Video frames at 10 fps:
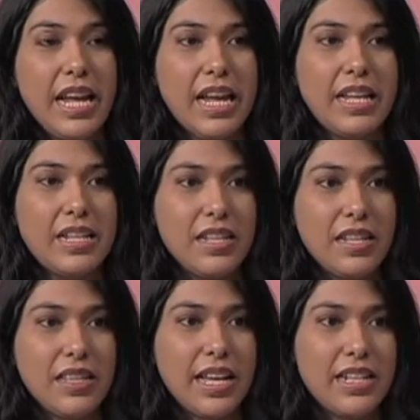And
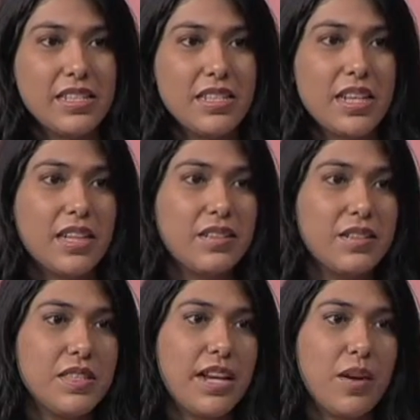that is the
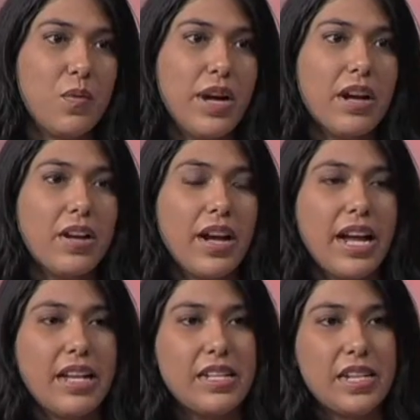necklace that I wear,
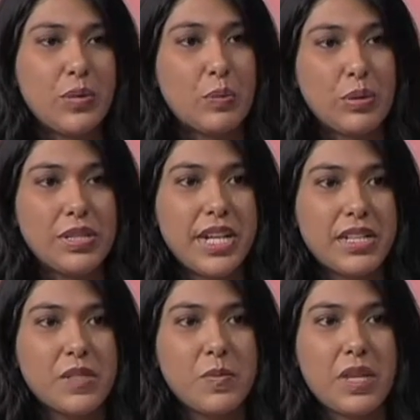and it
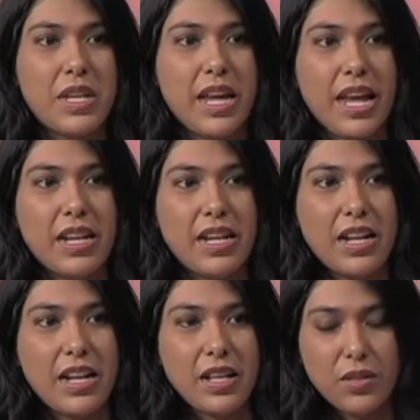protects me, and it,
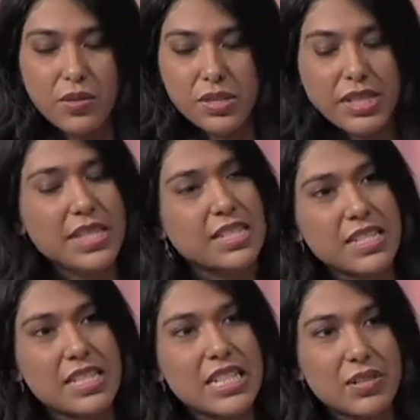it looks like it's
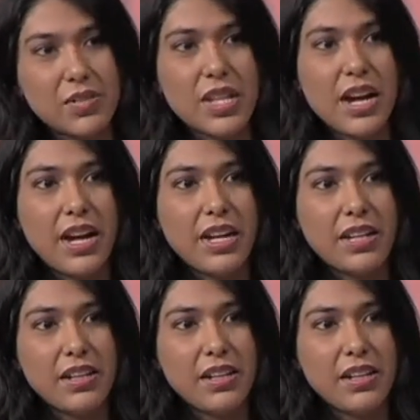a deer's eye.